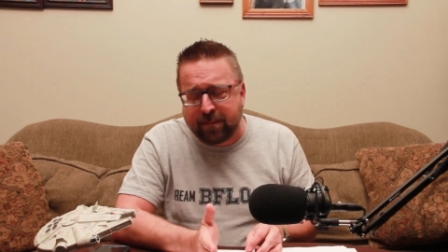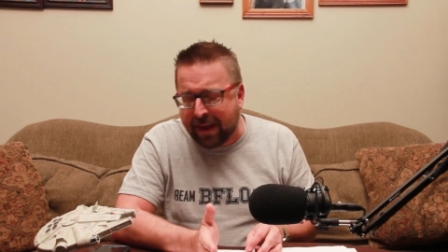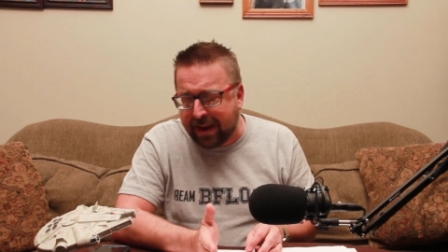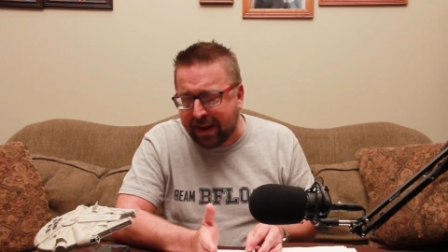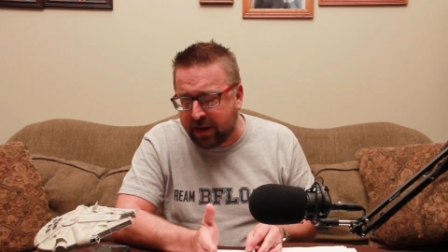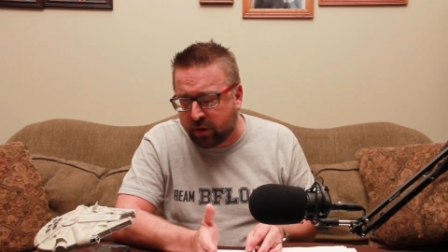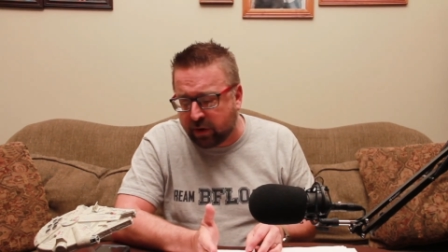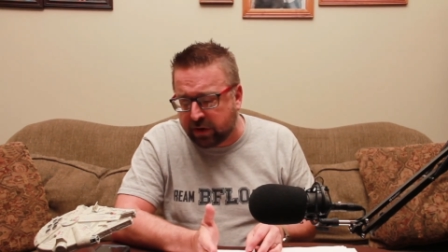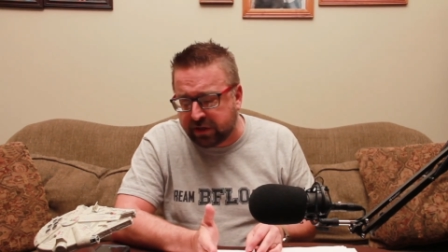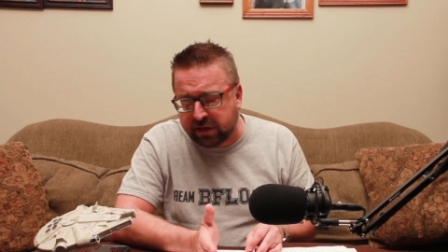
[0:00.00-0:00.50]

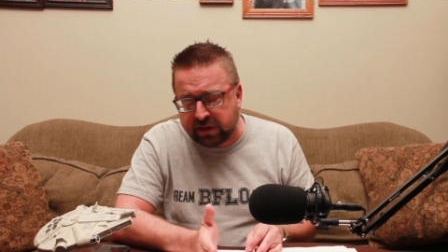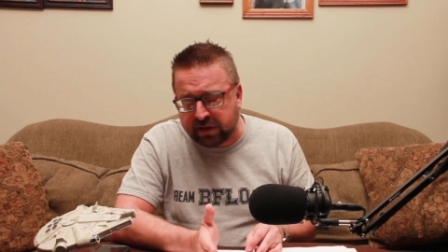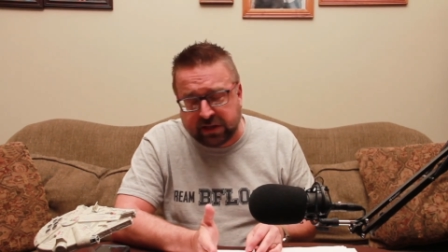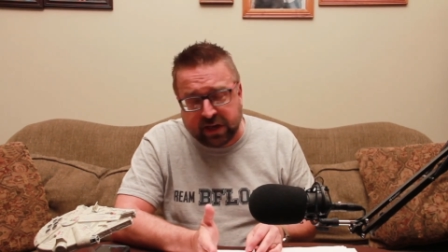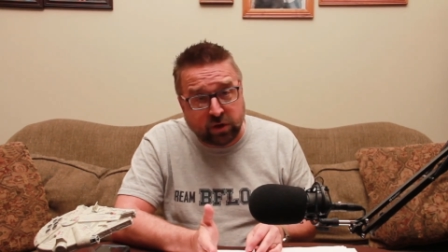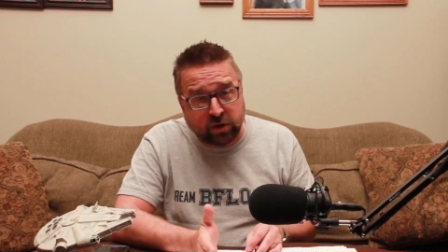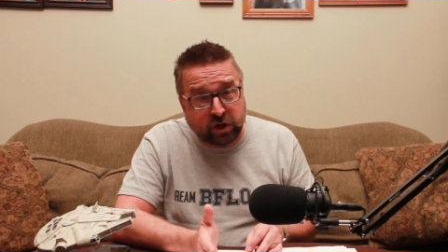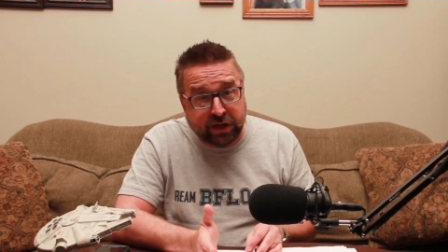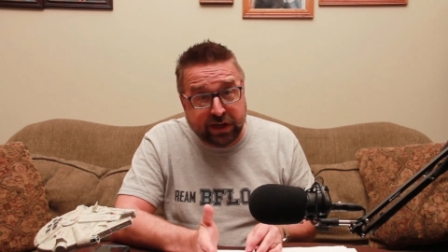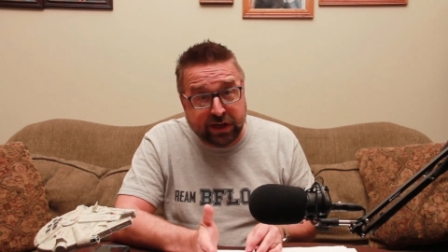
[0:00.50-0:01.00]
I, many
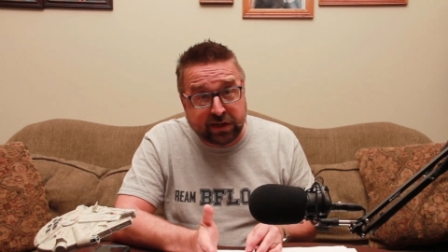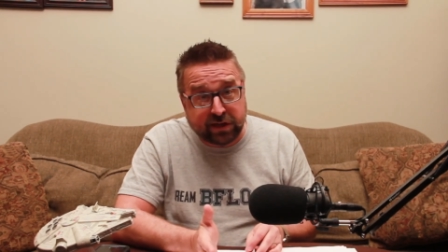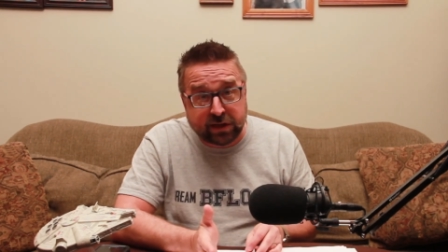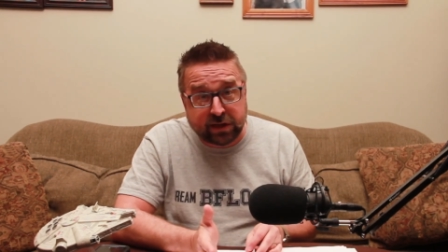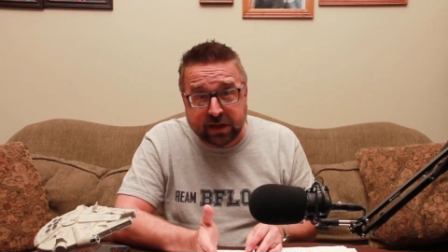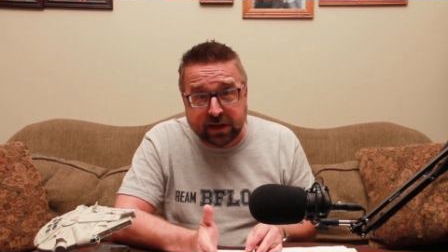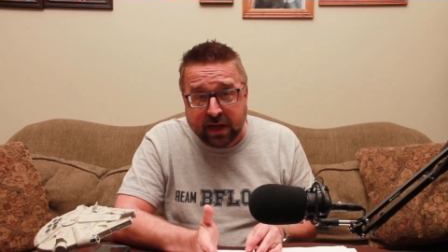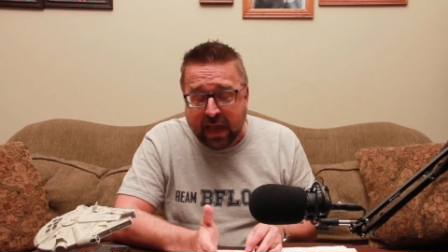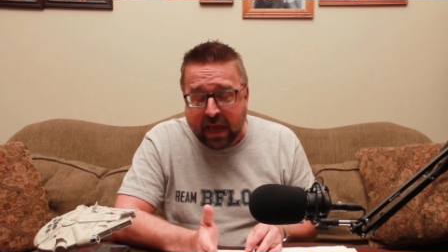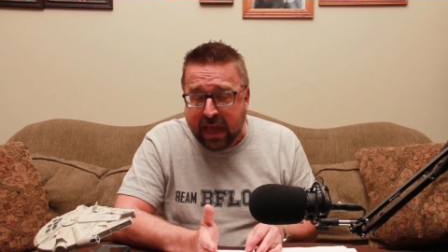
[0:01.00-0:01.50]
Christians say
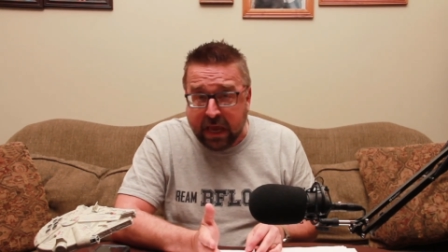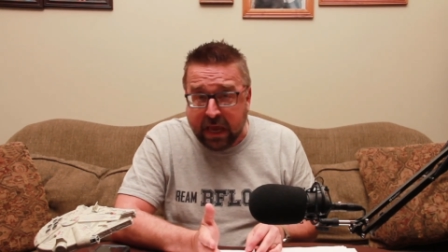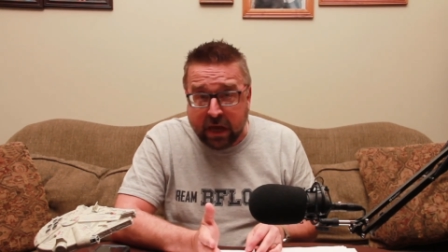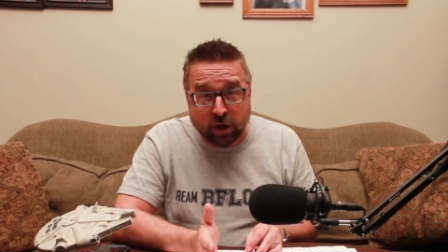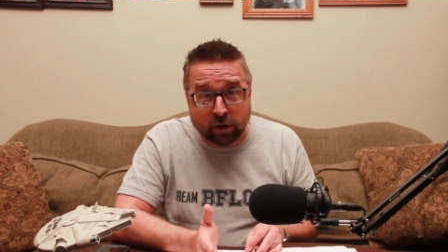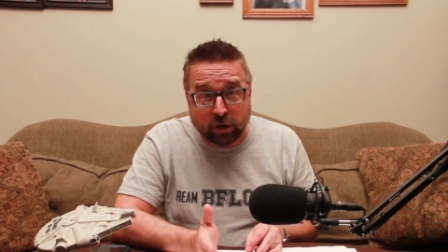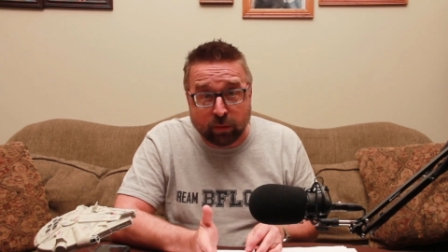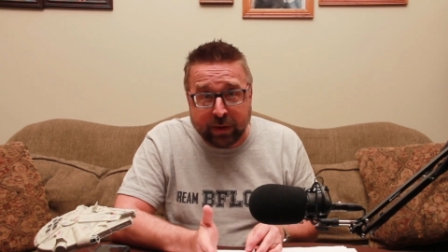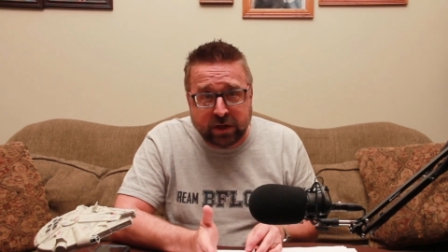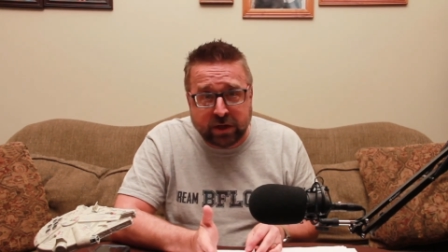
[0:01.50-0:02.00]
Jesus,
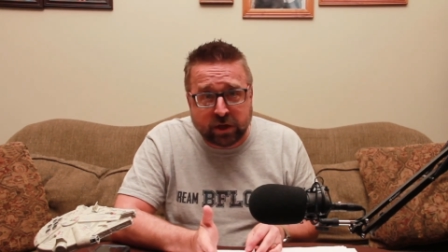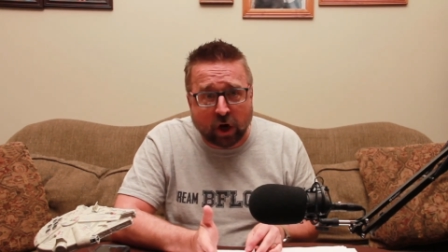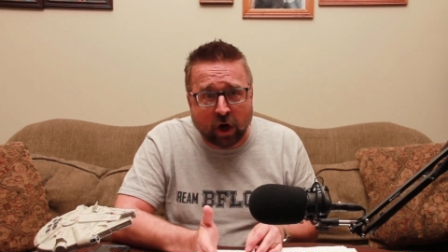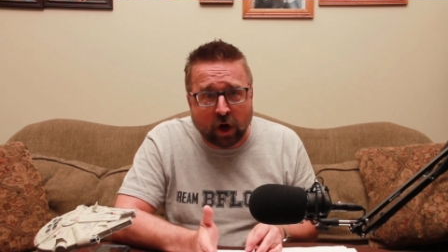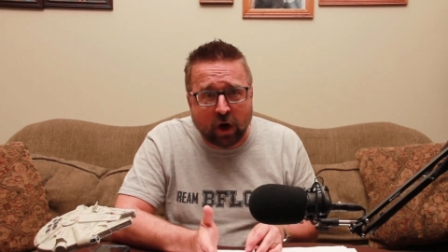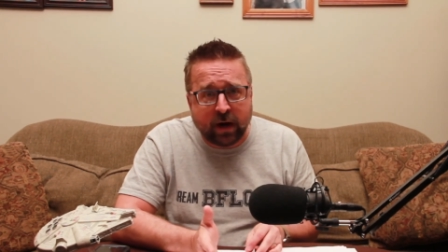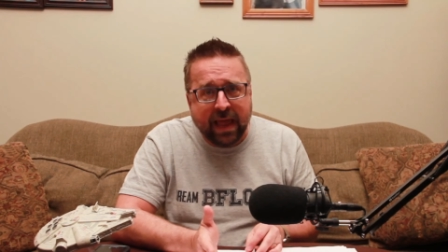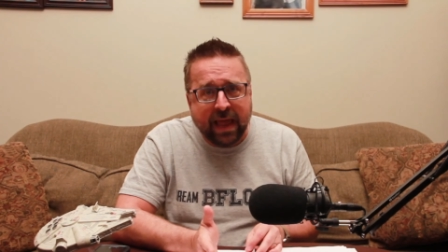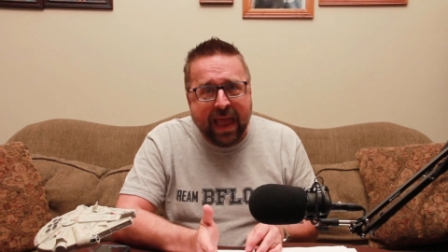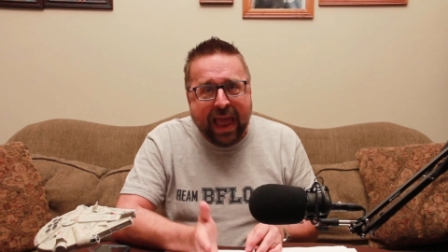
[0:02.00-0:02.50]
he could
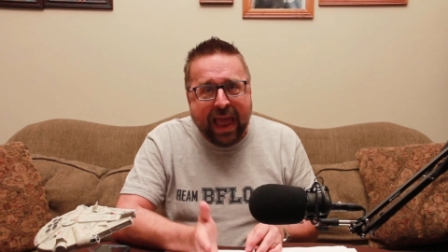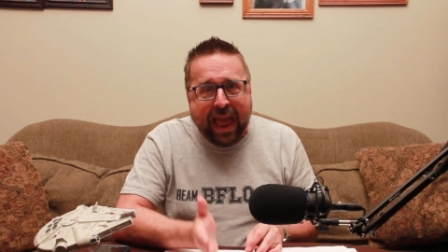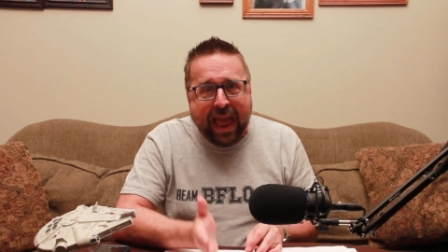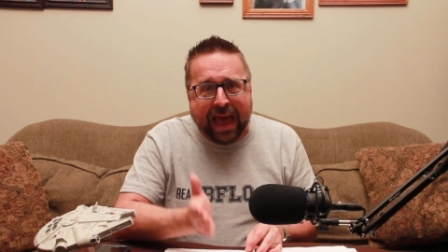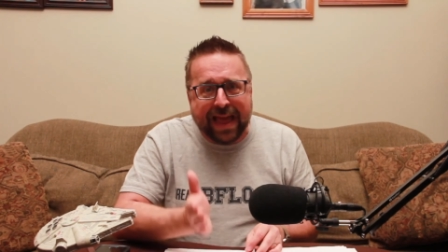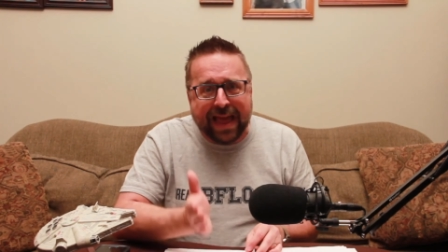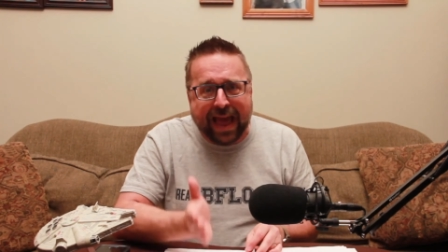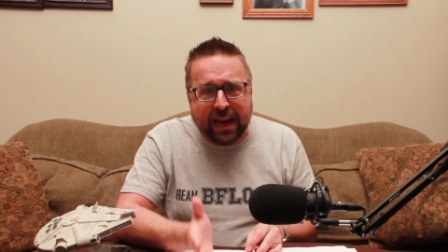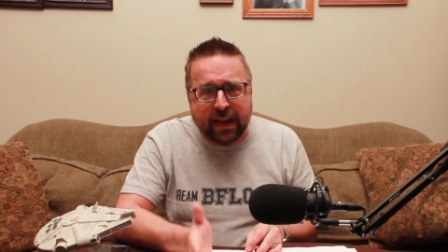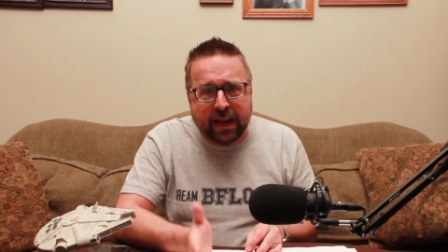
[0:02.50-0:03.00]
return
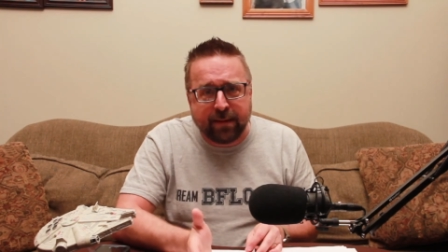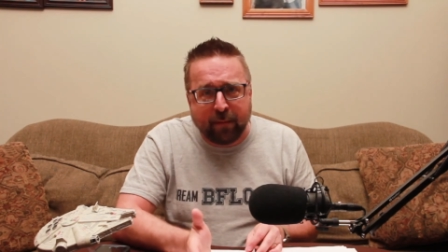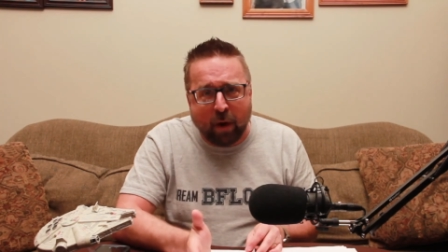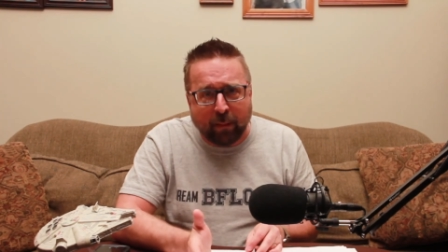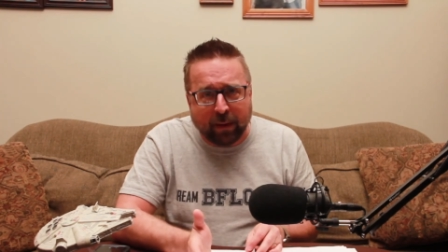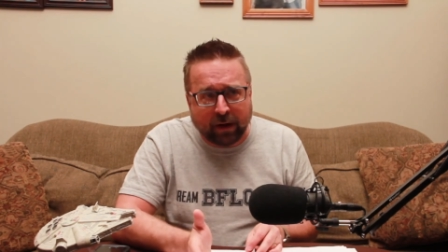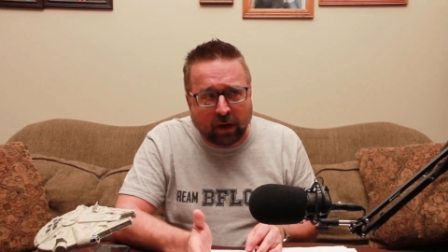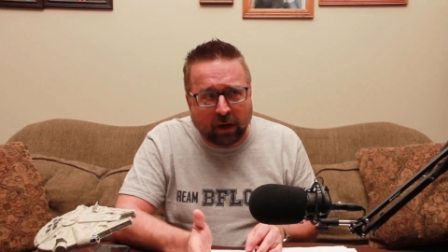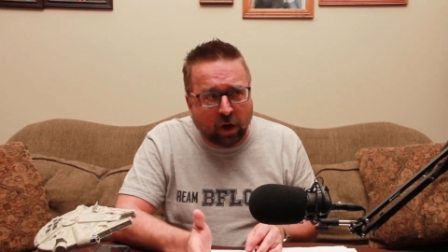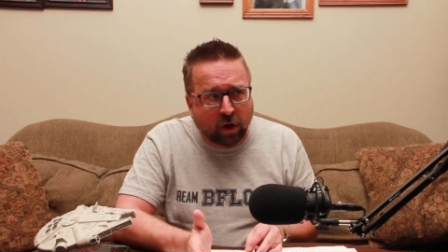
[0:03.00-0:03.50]
at
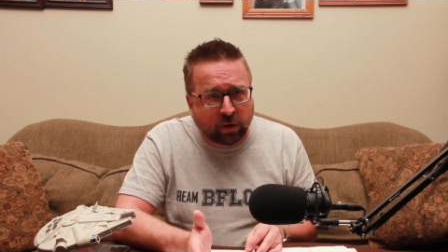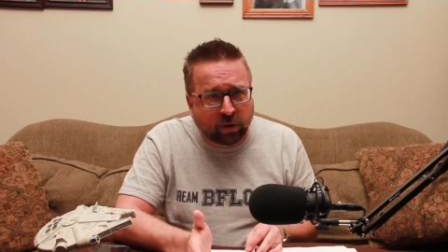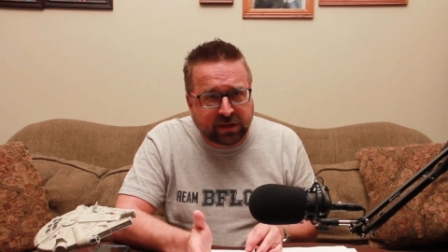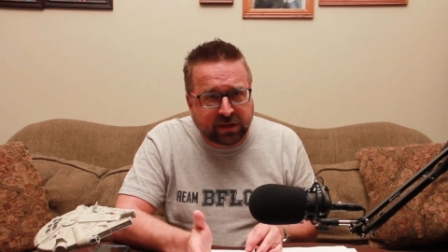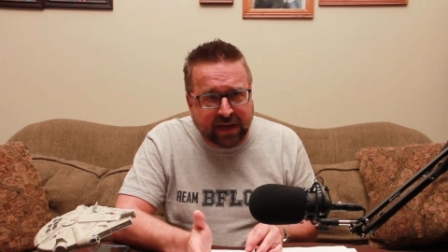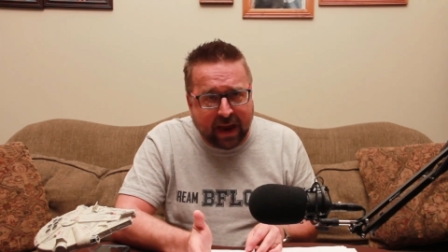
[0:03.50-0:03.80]
any moment.